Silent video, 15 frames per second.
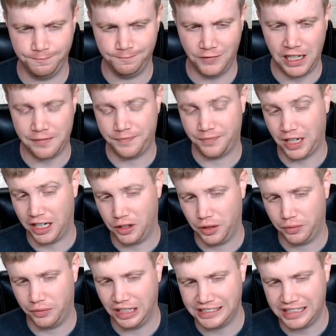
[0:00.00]
yeah, I don't know.
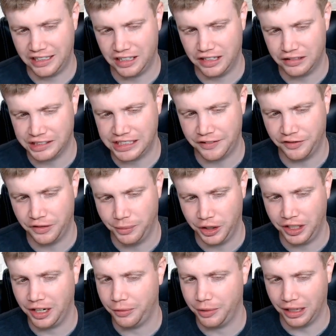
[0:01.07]
They say that there's 7
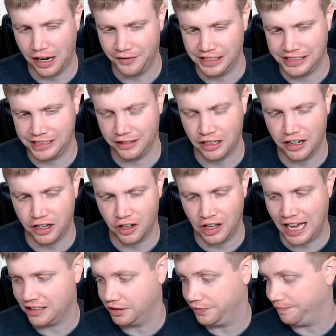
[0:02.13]
million. Now, obviously, they're not all
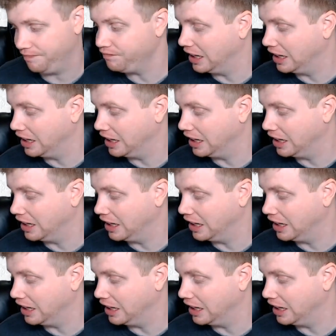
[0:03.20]
active.